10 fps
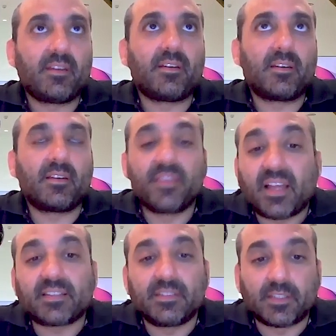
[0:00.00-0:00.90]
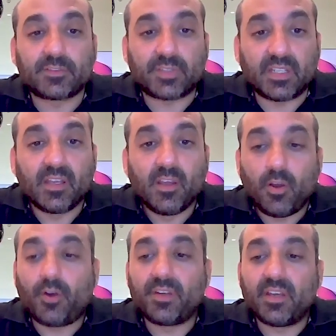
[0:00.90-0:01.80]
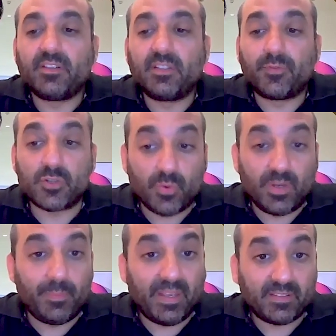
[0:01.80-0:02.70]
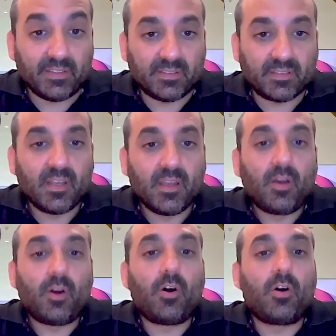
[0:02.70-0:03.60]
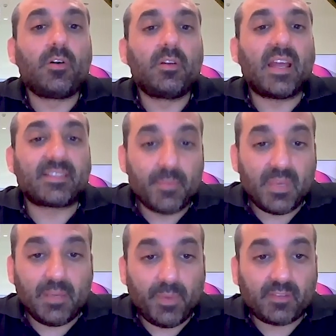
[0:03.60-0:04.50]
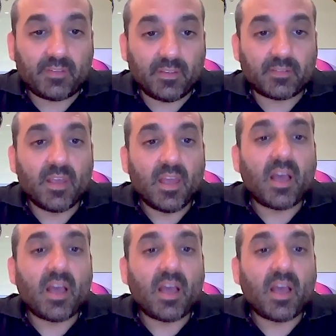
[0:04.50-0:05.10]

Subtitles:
in that industry on an individual basis, on SME basis,